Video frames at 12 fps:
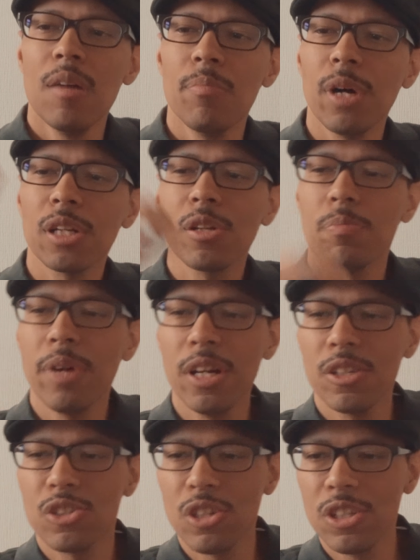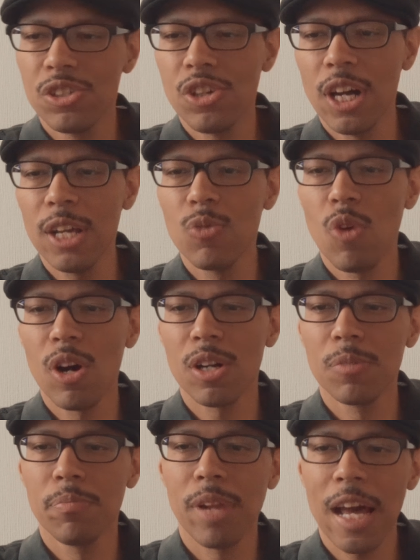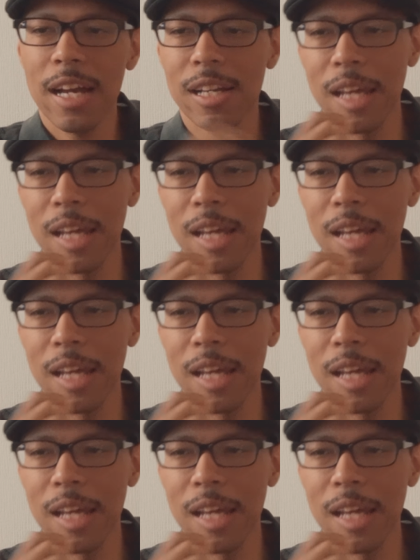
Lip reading: But compared to the Johnnie Walker Black